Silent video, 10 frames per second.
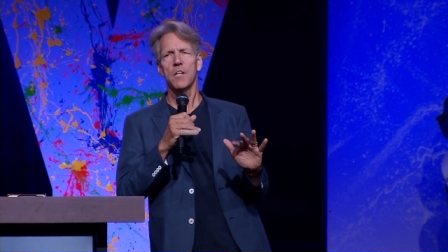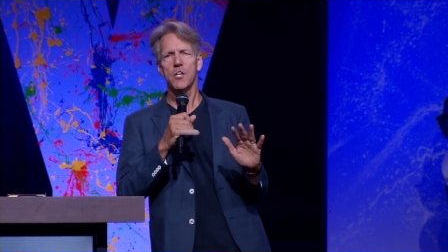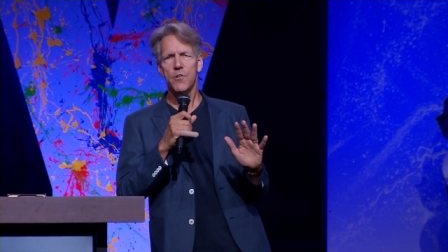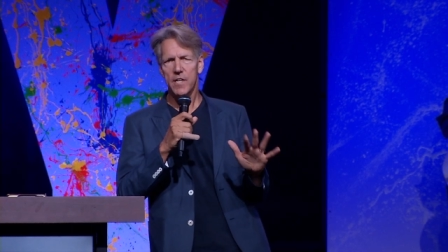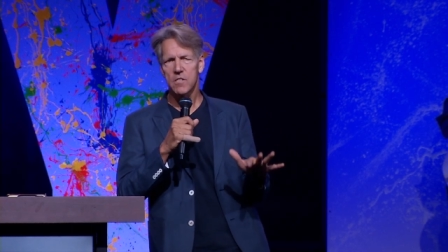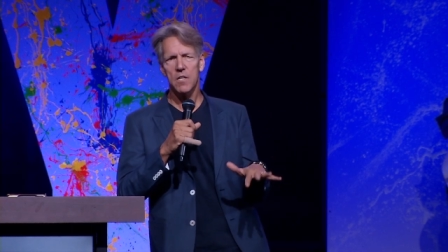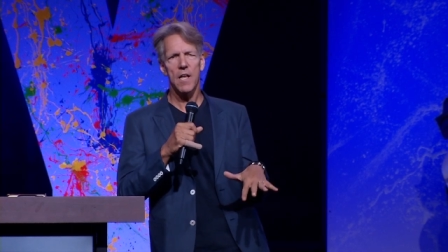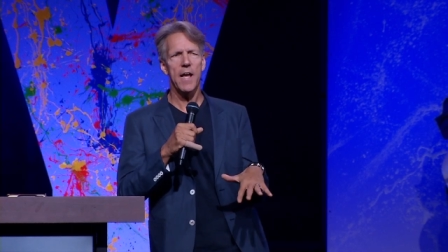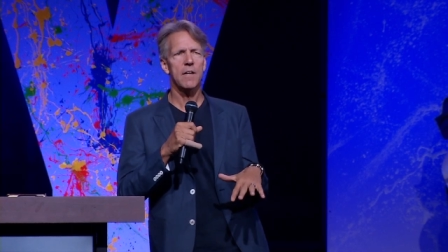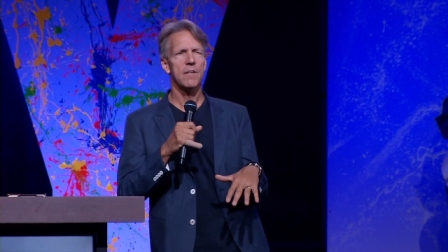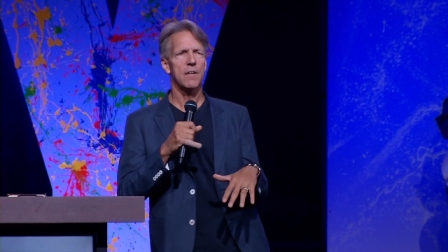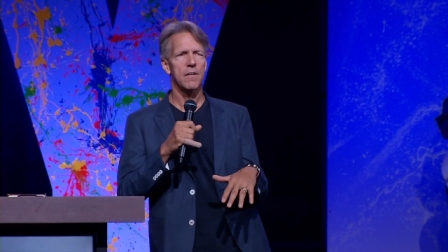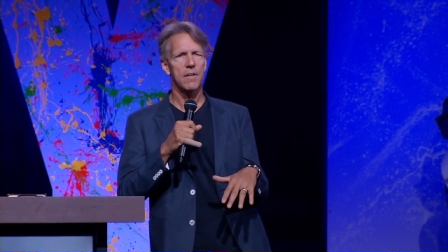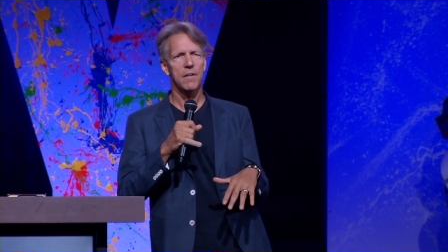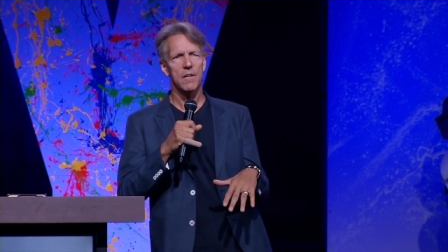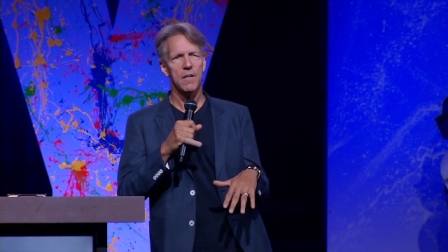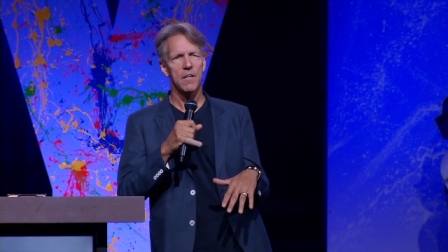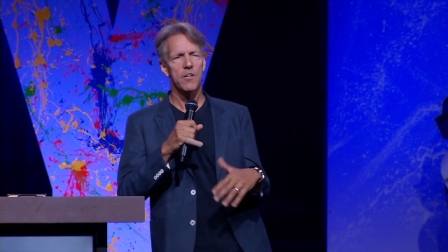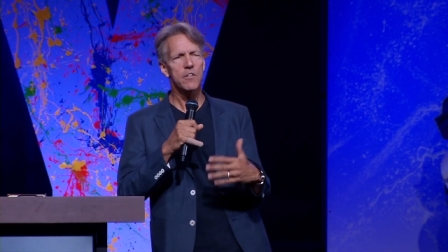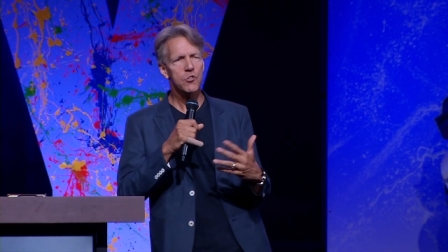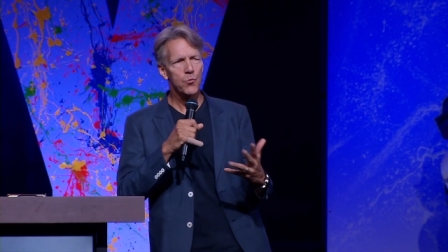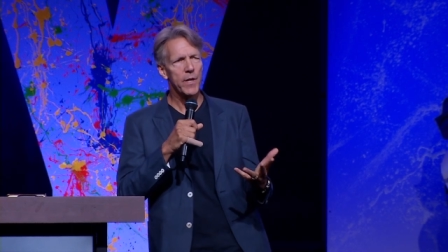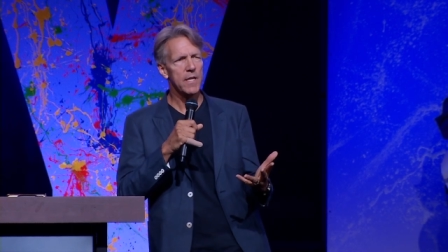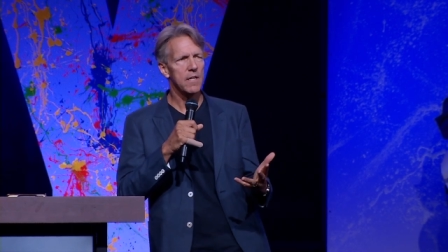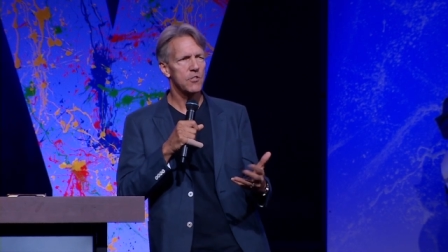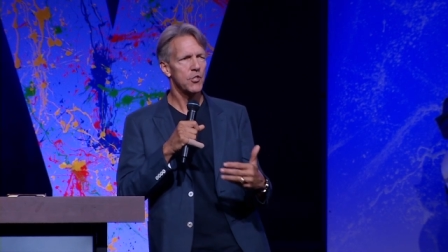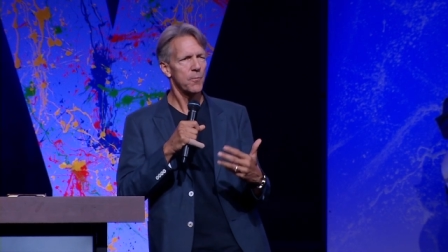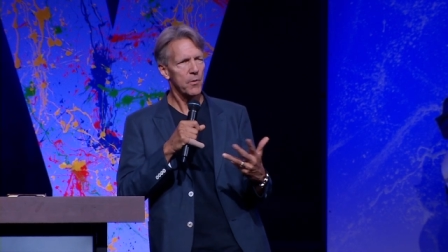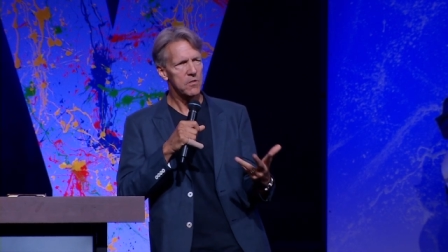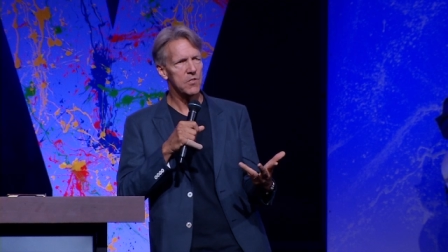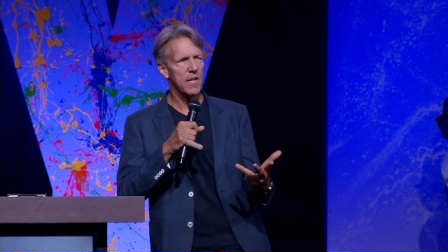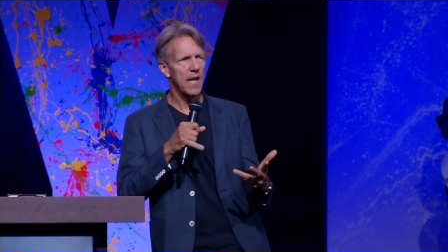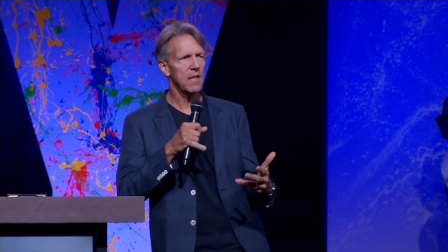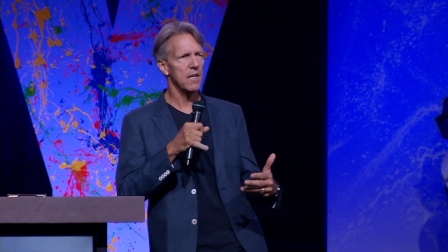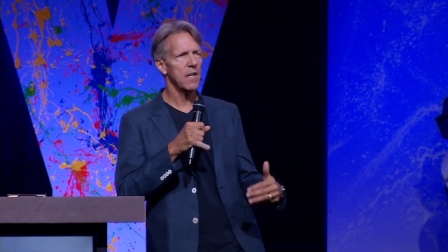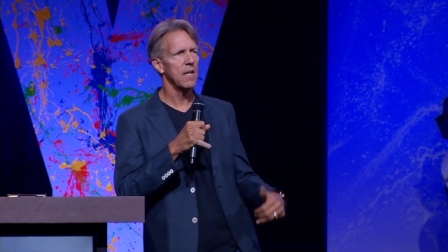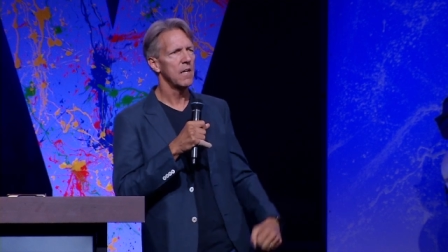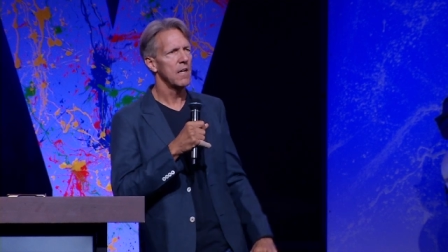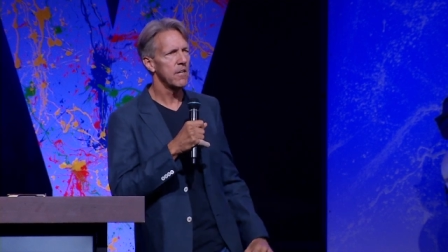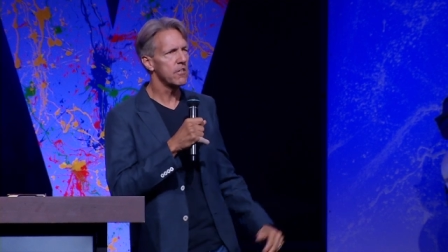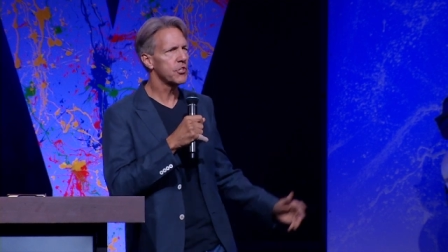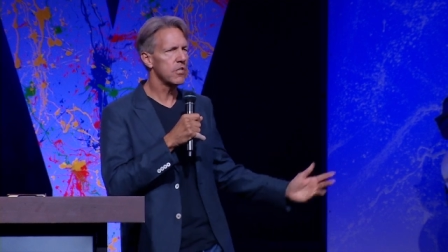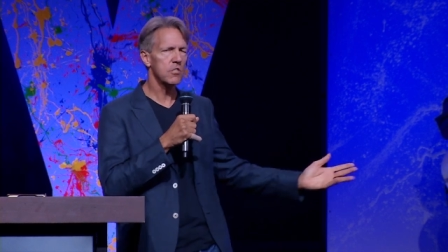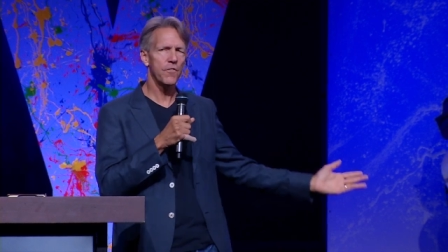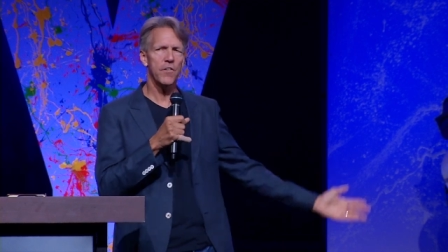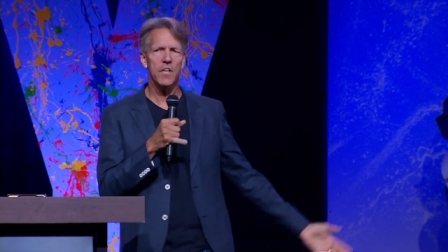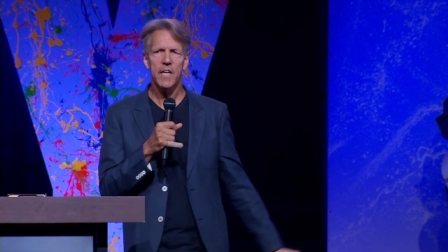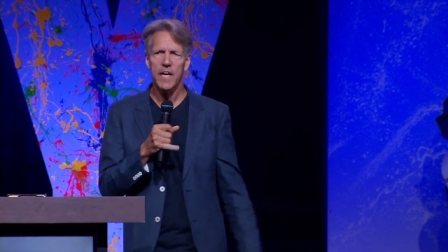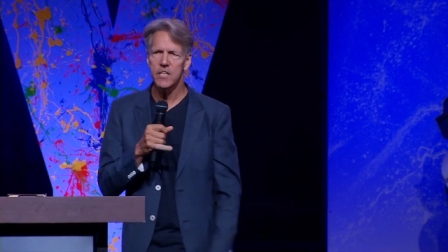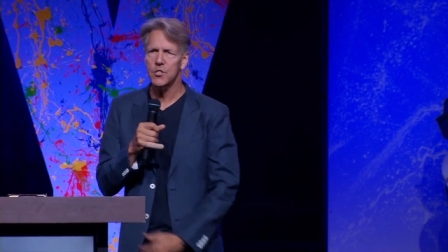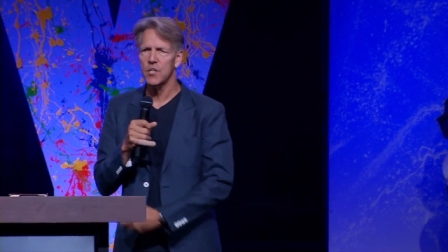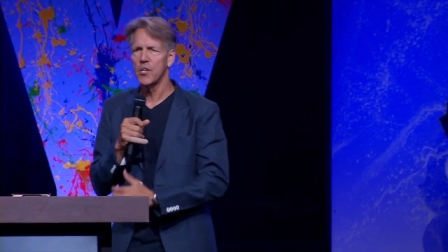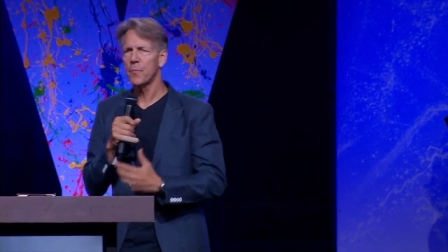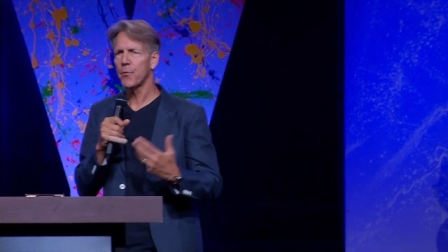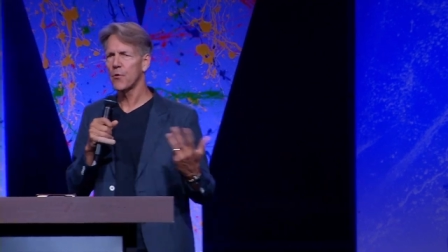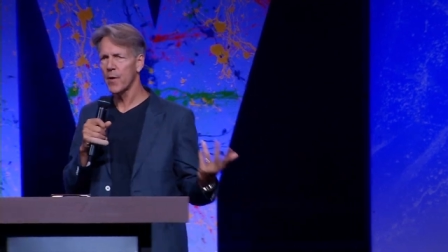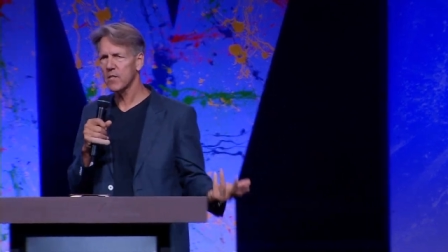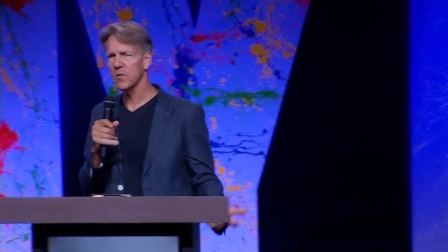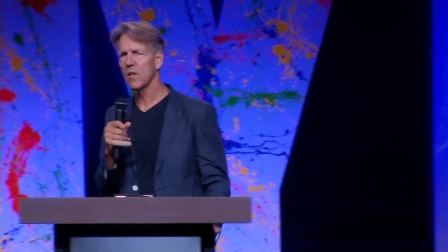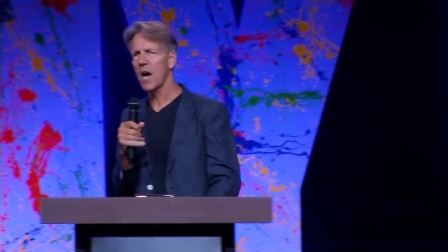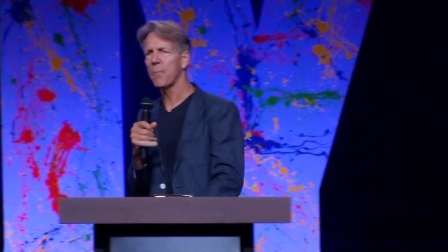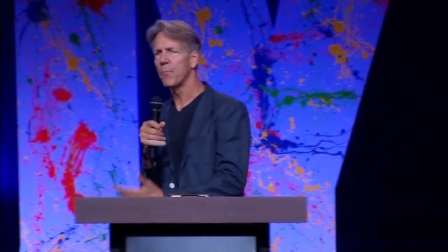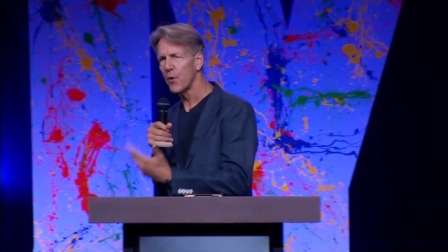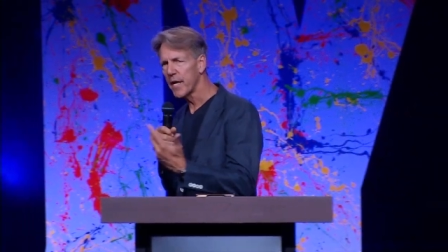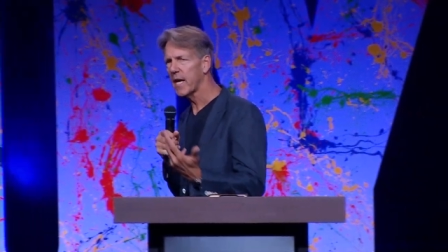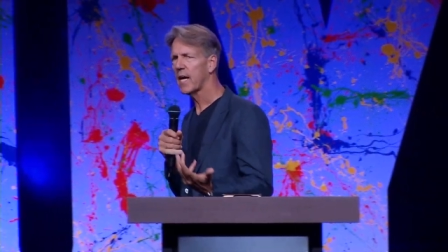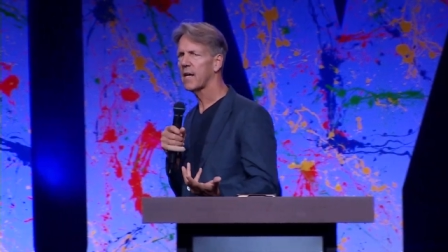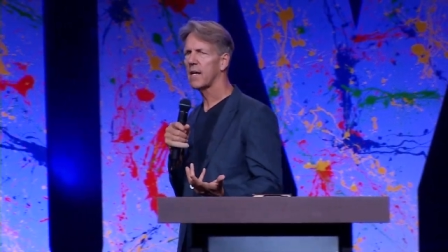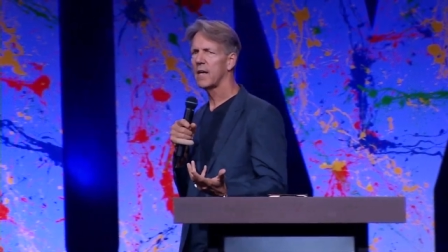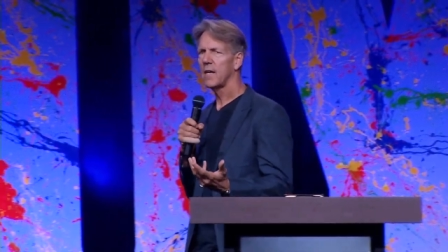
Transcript: your intellect, your sweetness, your personality, your church affiliation, your parental upbringing,